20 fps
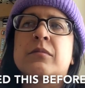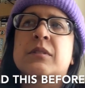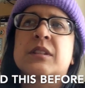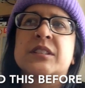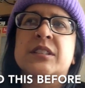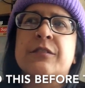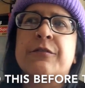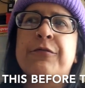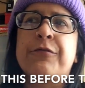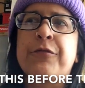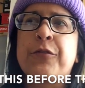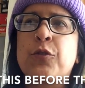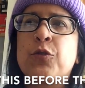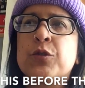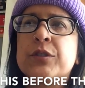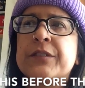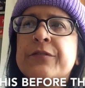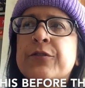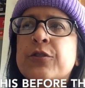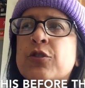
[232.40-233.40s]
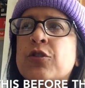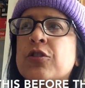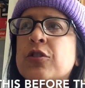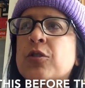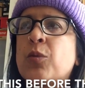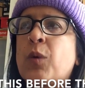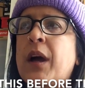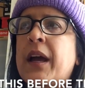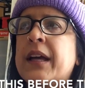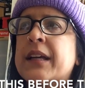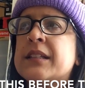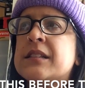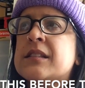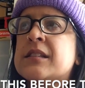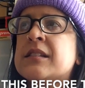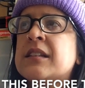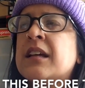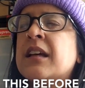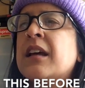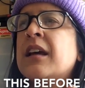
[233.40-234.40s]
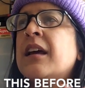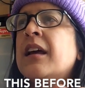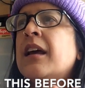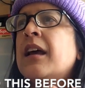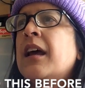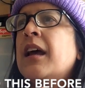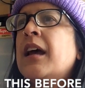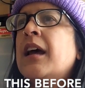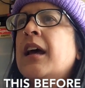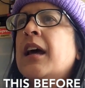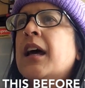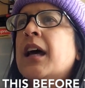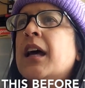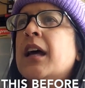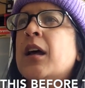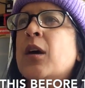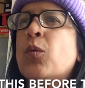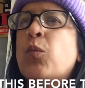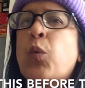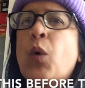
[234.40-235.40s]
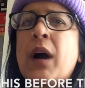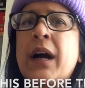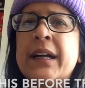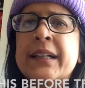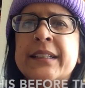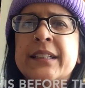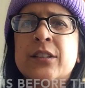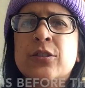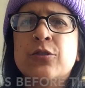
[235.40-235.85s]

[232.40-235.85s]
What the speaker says: is it 4 different colourways? White,